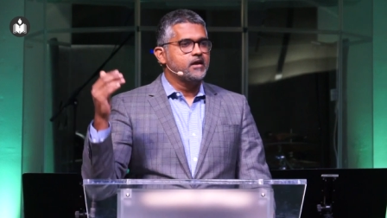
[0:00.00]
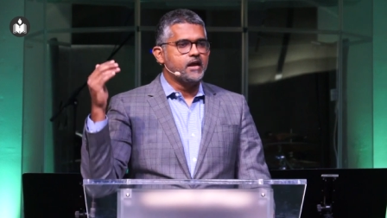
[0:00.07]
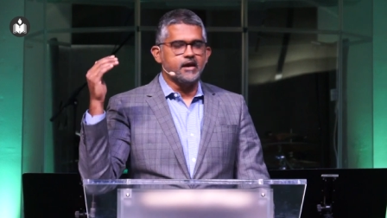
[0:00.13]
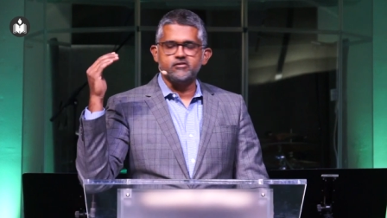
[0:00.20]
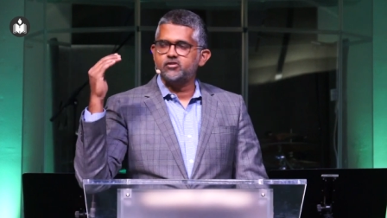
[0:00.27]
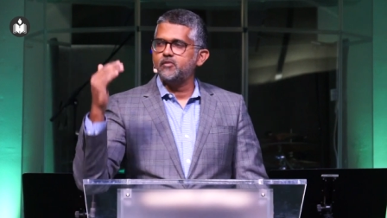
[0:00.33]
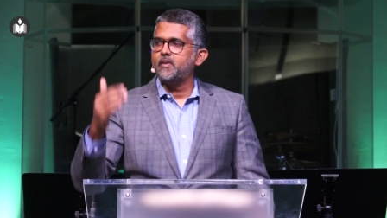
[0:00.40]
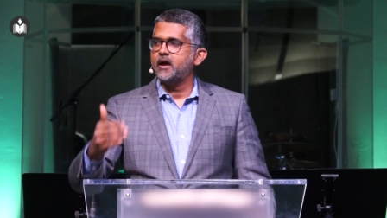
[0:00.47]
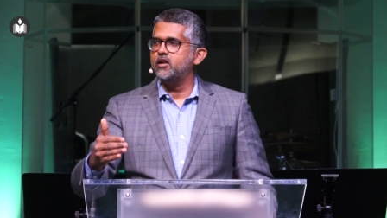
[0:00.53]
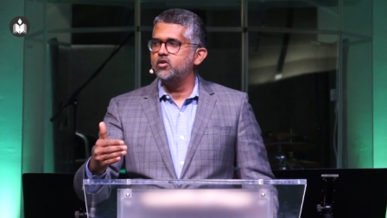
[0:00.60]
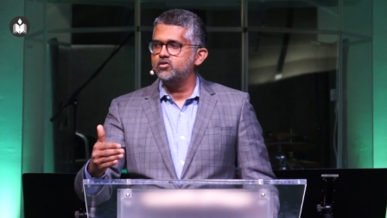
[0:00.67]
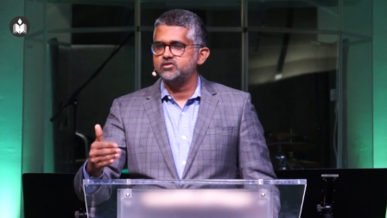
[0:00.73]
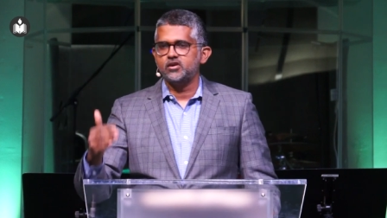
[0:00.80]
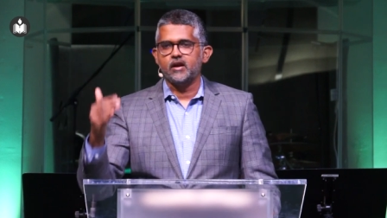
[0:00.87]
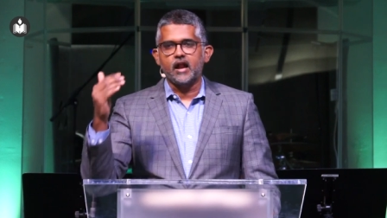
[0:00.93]
Yes, you might
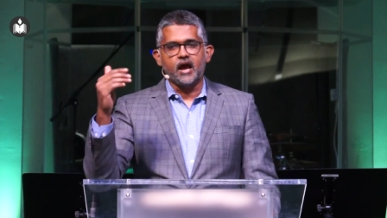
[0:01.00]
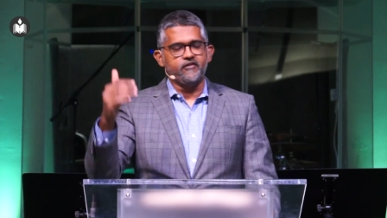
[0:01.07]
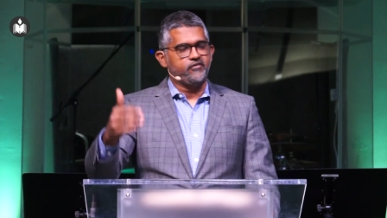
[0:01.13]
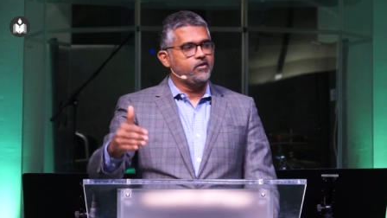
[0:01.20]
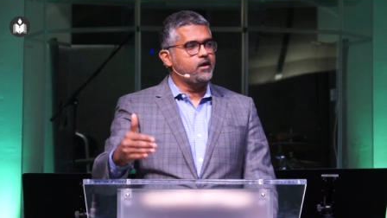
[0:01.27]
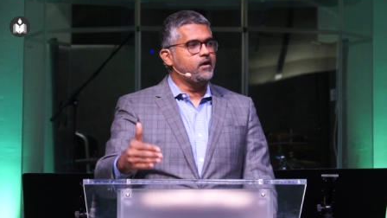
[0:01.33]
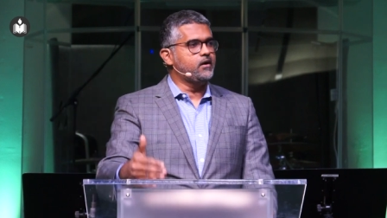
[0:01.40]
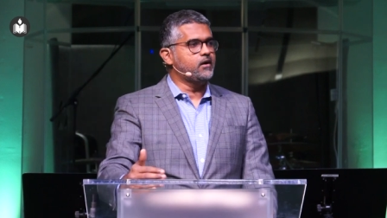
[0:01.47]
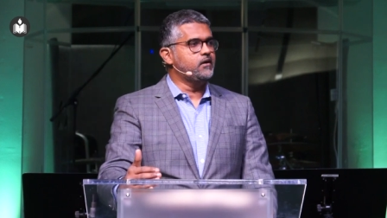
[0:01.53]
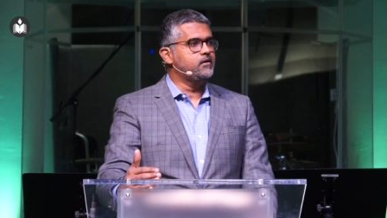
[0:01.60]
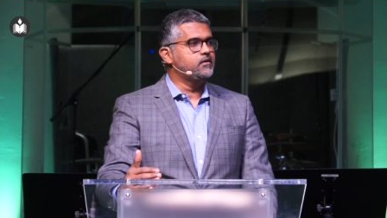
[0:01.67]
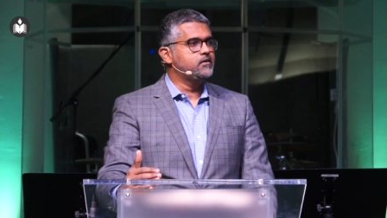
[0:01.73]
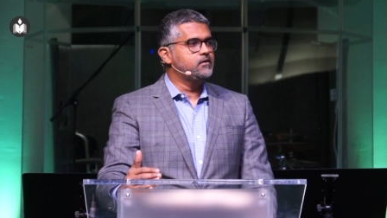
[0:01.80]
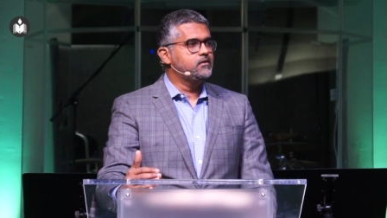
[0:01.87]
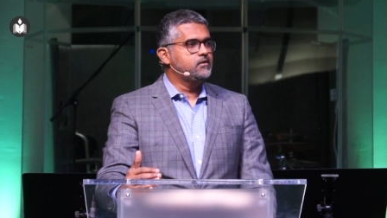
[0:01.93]
lose your life here
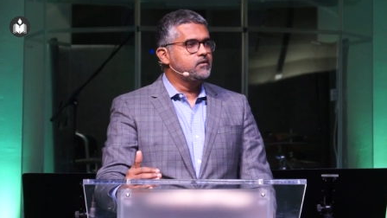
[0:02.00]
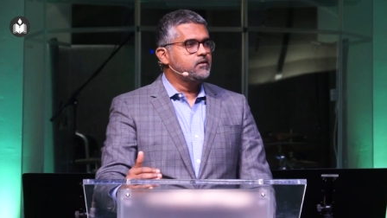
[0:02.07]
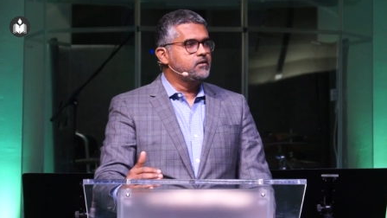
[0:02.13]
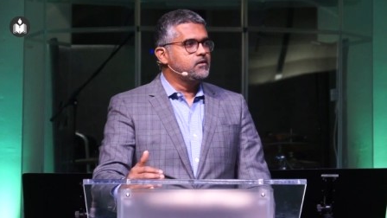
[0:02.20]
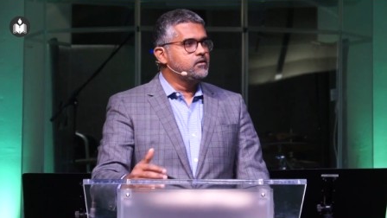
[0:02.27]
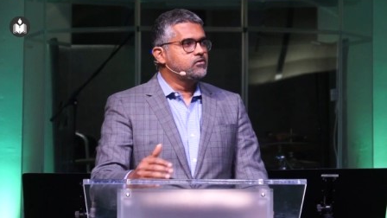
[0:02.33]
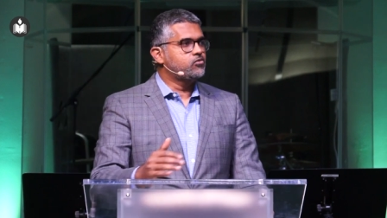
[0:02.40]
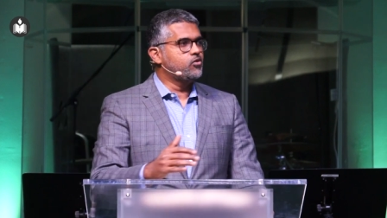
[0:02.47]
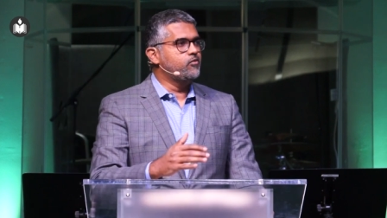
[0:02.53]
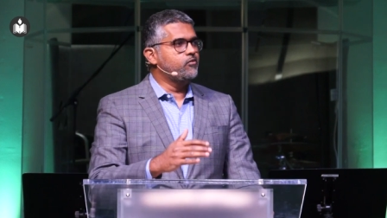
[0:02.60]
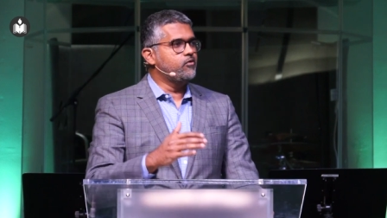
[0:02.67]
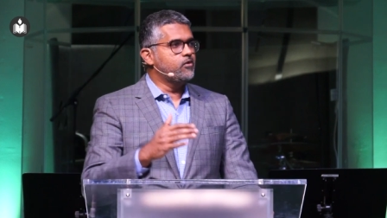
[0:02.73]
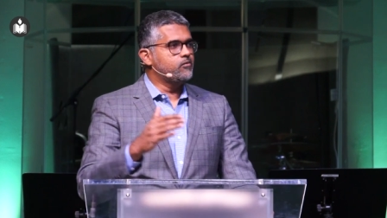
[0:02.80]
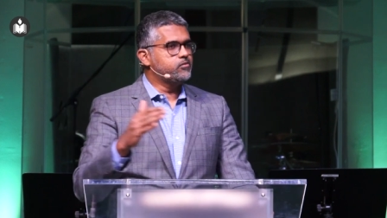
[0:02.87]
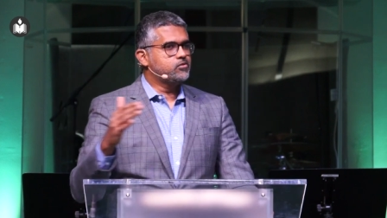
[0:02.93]

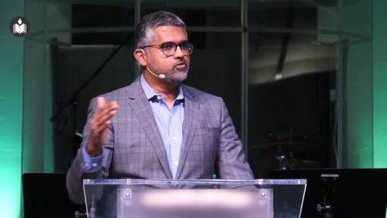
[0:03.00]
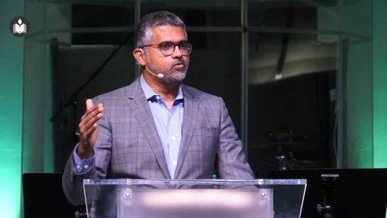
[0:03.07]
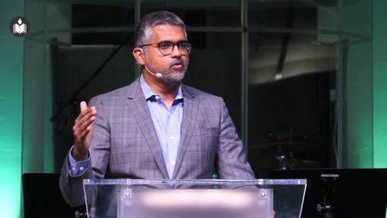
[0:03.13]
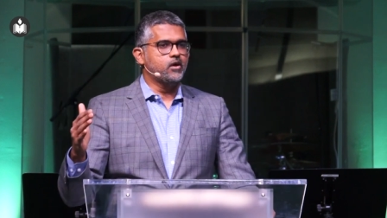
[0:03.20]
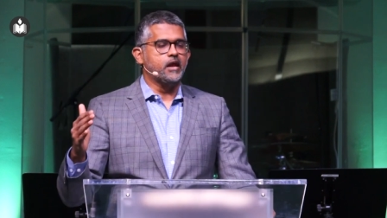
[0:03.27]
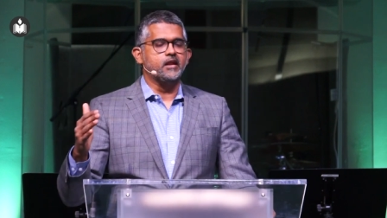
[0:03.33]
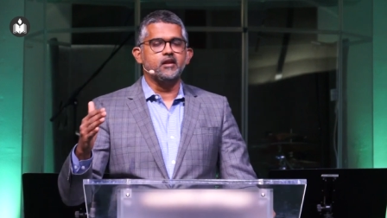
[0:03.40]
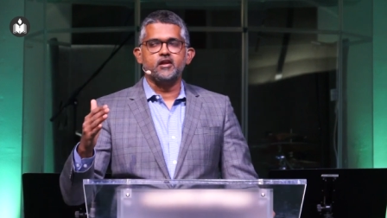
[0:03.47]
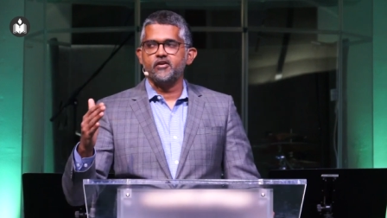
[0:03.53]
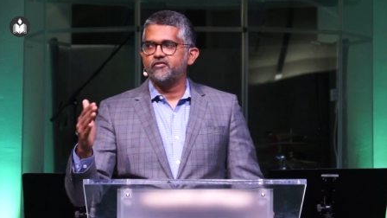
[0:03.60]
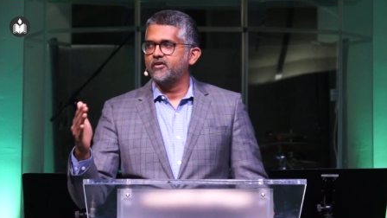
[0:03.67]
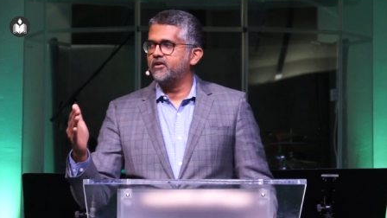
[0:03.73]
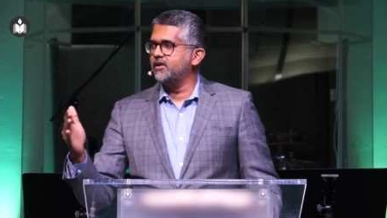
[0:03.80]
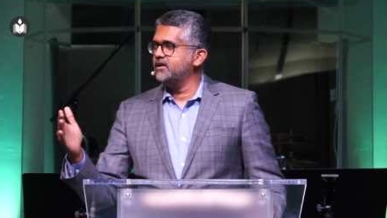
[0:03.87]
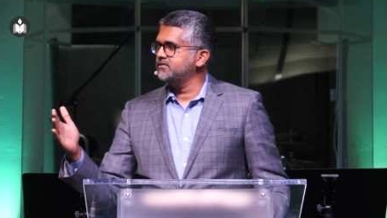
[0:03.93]
through to any
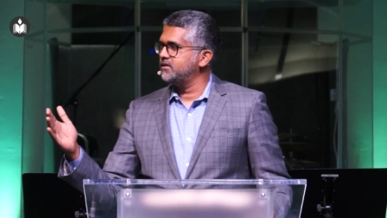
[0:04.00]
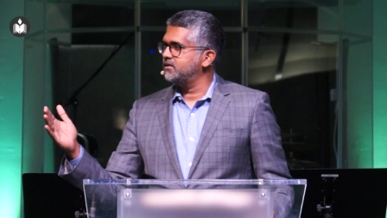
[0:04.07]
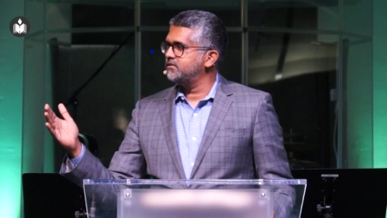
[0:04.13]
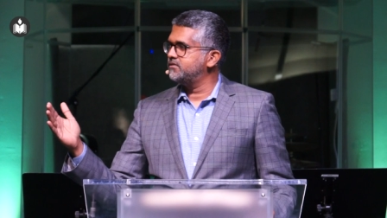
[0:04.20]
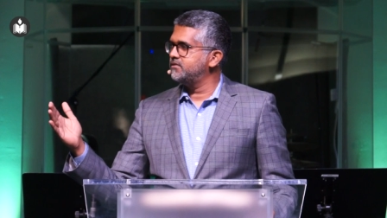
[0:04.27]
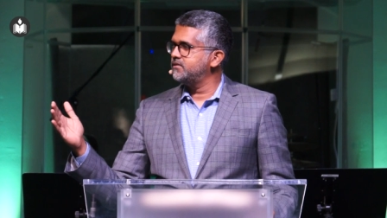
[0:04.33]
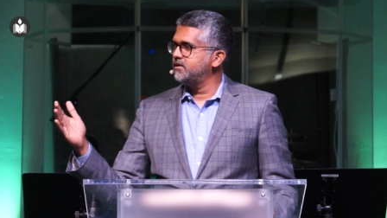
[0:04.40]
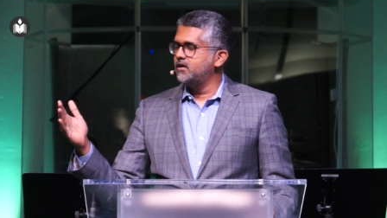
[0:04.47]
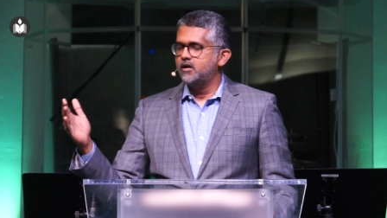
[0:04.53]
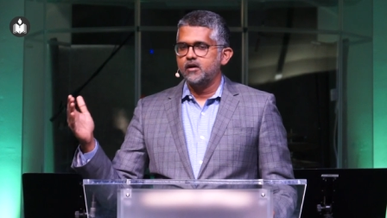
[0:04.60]
different reasons,